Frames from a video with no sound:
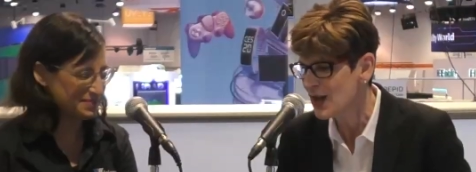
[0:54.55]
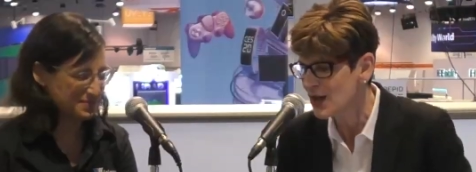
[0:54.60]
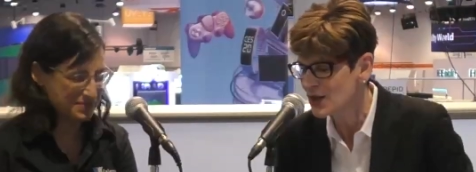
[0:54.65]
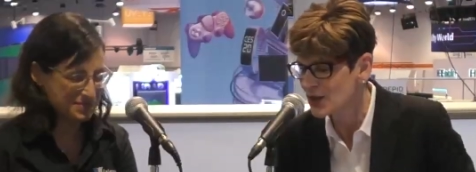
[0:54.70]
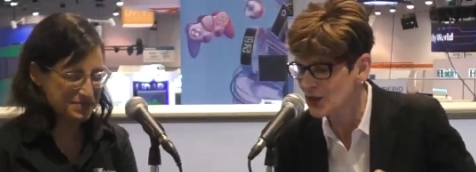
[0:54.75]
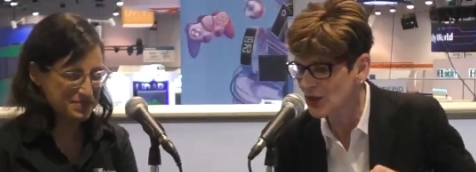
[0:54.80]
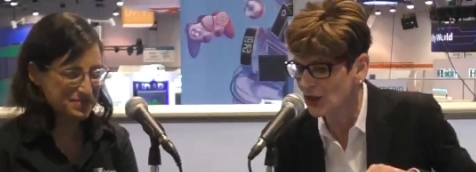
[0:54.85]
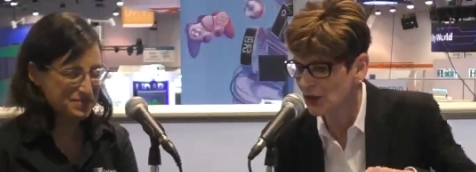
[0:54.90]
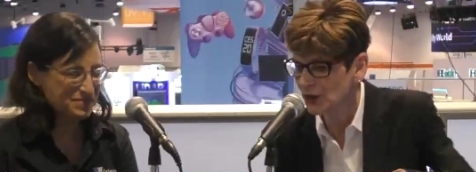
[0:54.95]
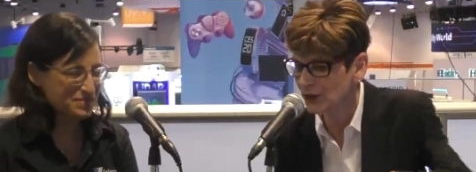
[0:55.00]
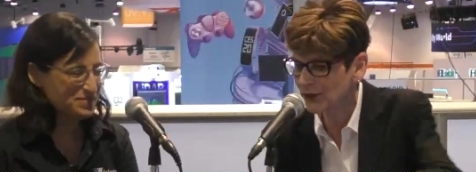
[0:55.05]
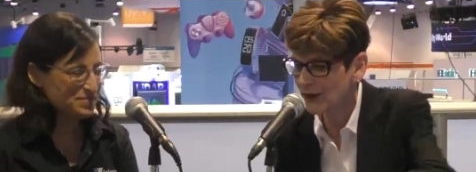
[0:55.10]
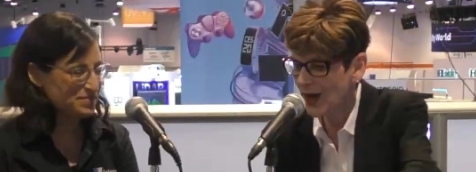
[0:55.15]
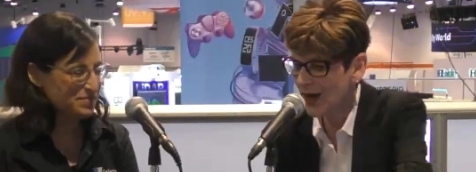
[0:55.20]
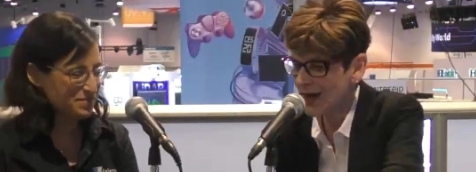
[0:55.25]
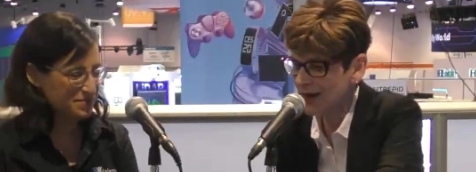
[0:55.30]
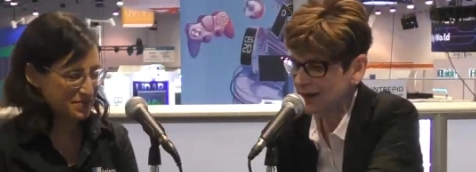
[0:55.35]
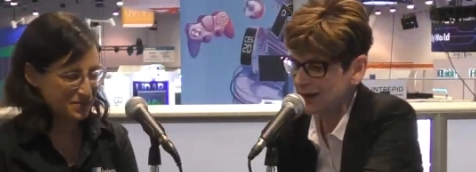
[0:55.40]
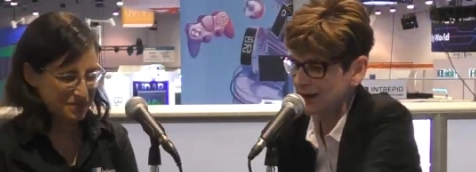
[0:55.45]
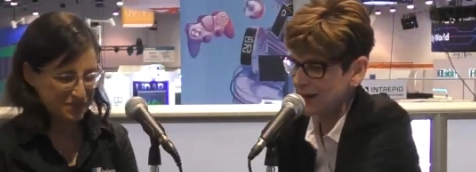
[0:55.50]
Speaker 1: So you've
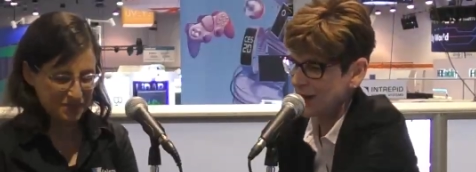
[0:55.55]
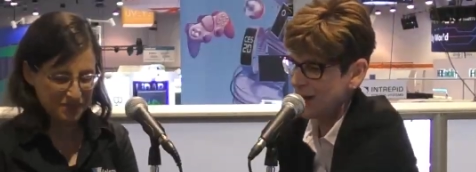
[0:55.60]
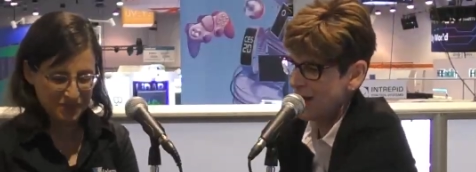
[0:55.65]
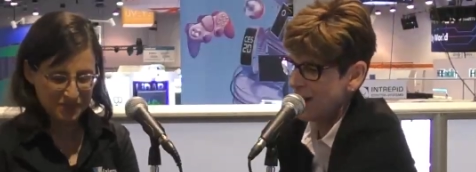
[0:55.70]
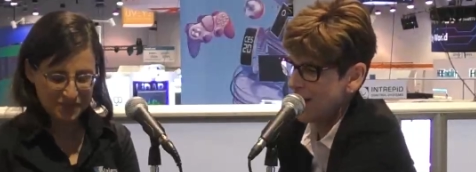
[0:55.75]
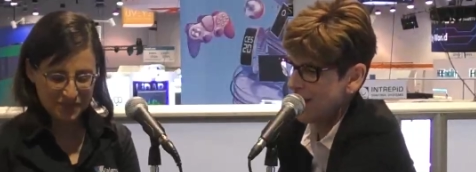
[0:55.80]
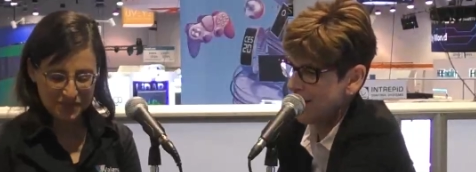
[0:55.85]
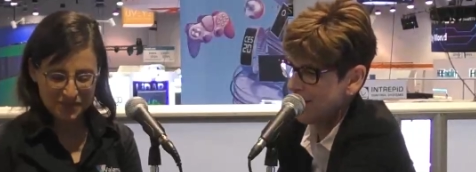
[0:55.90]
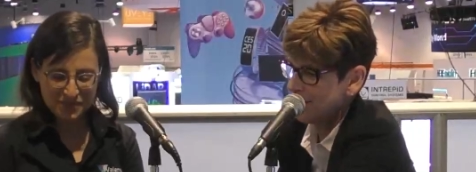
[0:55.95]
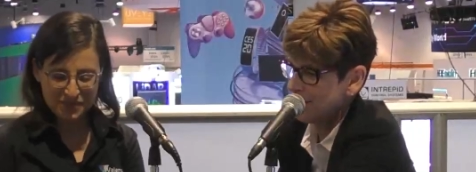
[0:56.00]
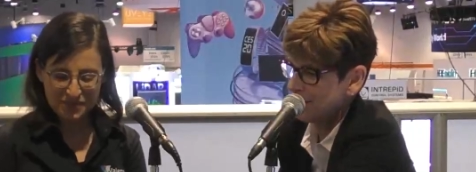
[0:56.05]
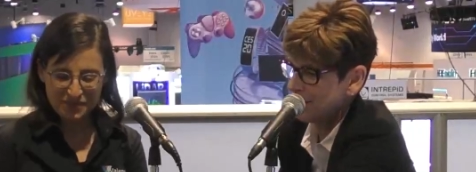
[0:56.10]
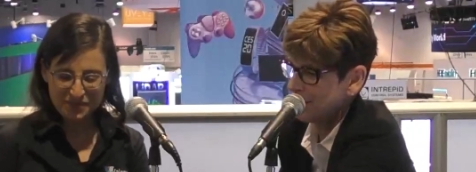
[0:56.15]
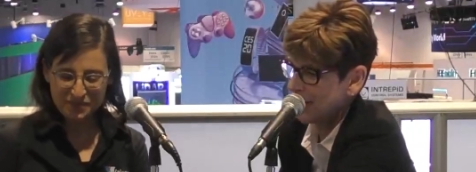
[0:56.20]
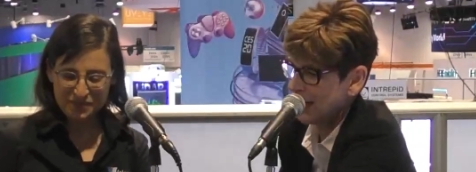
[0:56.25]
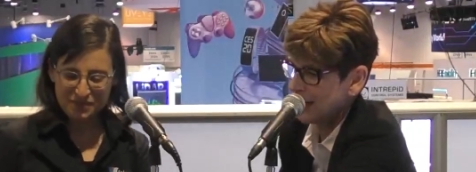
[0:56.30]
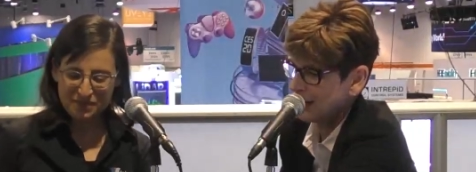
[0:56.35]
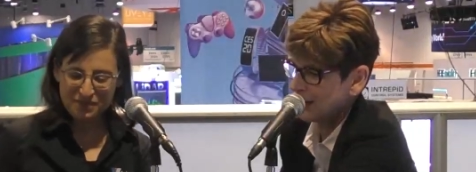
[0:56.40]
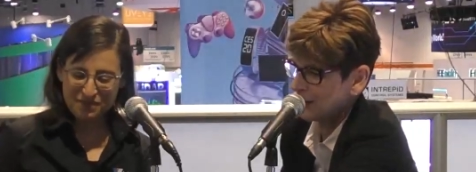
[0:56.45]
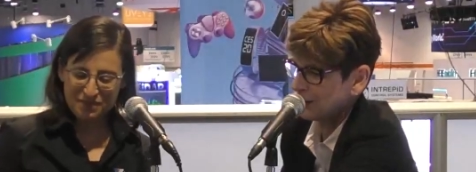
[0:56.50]
got some
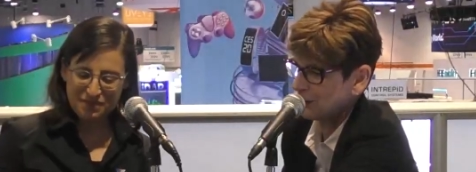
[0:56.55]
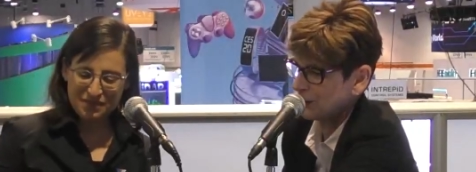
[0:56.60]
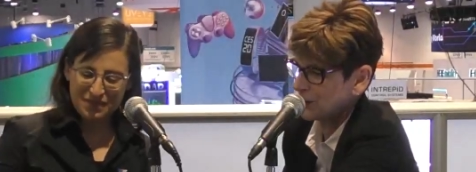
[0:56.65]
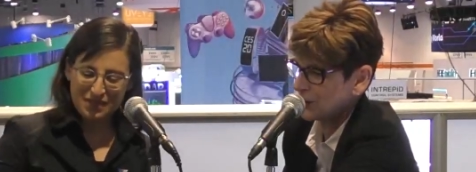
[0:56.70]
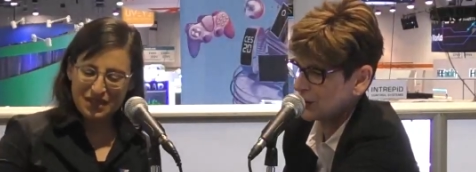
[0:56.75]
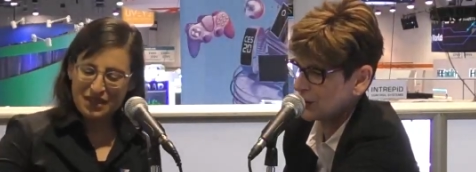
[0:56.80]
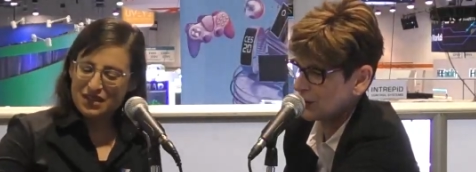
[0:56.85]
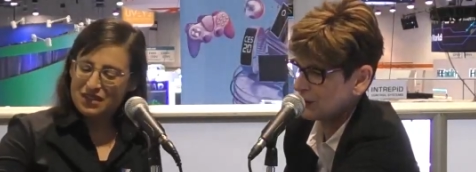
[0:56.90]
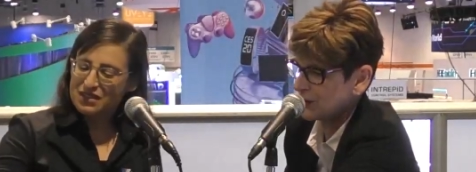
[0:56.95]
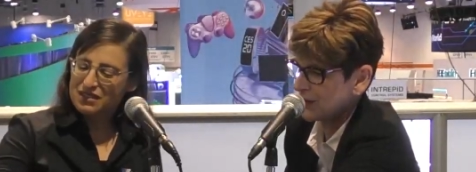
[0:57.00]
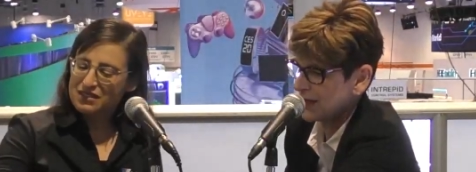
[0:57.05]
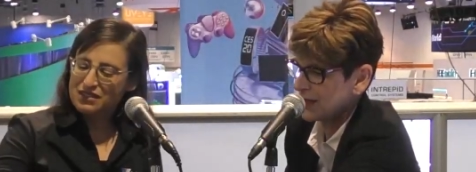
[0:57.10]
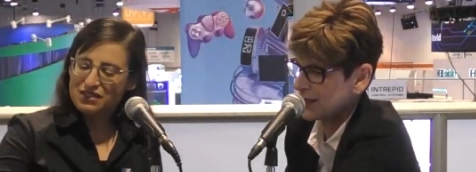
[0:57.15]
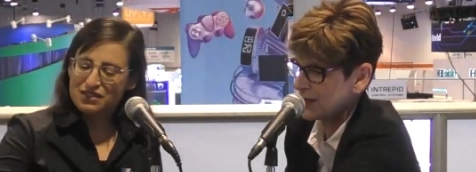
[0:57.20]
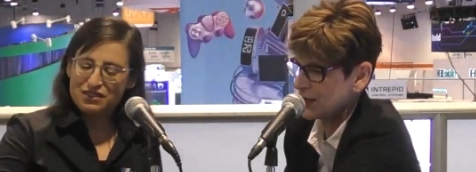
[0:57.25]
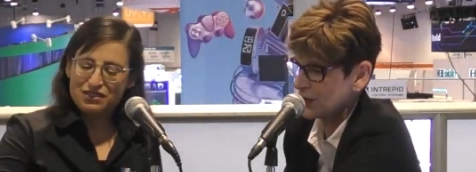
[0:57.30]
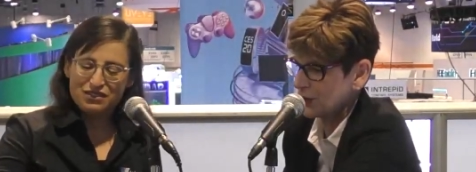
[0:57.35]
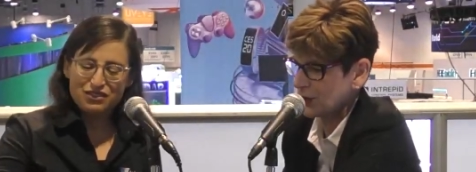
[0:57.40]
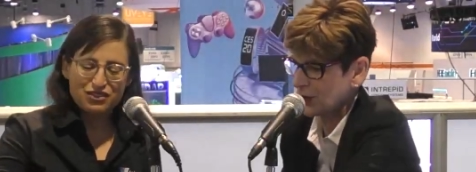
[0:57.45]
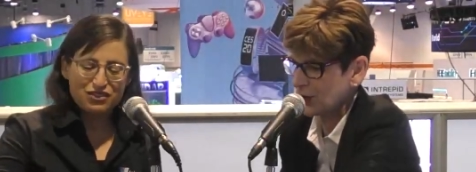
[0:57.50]
uh, some
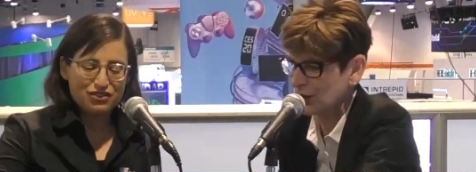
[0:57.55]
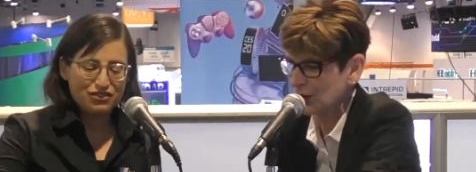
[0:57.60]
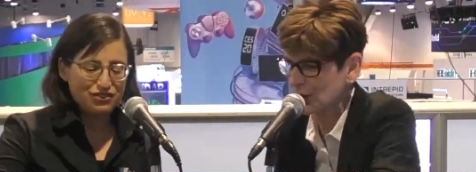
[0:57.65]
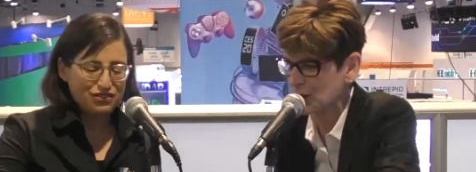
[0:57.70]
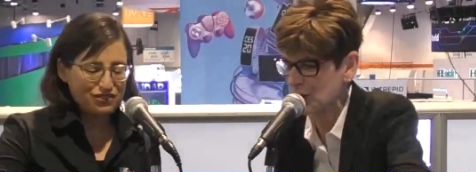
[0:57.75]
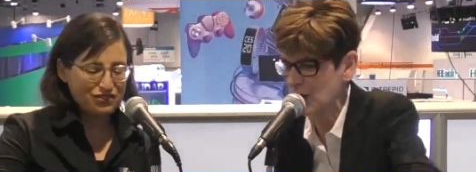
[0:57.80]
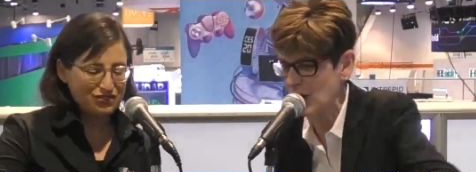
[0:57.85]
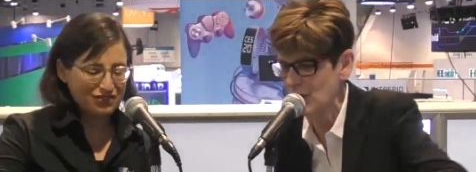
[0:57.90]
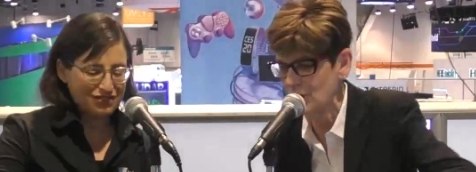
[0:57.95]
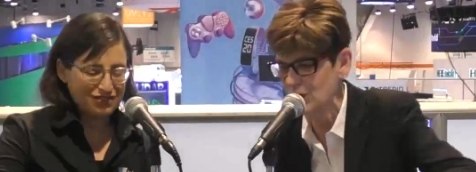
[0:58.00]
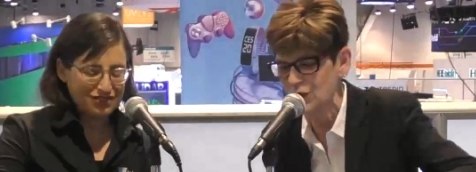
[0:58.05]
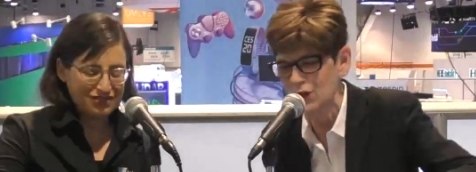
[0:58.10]
things here you're going to show.